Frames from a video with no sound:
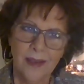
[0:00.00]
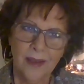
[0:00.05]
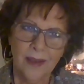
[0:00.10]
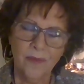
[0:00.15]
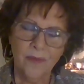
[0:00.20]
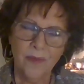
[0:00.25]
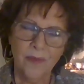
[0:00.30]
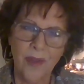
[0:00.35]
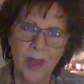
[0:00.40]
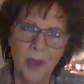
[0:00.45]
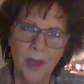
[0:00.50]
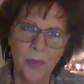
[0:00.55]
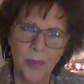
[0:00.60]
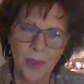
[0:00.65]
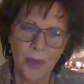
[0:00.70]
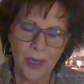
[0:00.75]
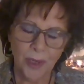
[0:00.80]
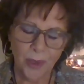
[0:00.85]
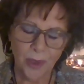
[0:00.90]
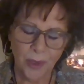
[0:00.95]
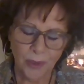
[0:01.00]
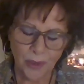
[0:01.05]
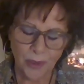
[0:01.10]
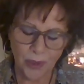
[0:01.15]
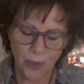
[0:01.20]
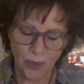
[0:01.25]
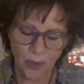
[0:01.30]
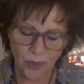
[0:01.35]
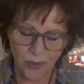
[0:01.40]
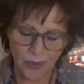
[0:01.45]
enveloping your
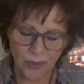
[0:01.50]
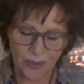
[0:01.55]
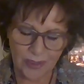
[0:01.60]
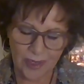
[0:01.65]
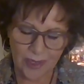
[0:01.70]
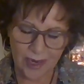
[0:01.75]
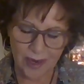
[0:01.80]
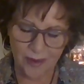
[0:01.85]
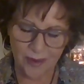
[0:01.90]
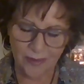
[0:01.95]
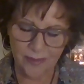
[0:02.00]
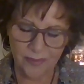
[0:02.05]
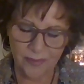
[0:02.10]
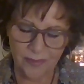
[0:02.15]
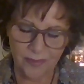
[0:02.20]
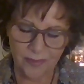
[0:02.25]
toes now,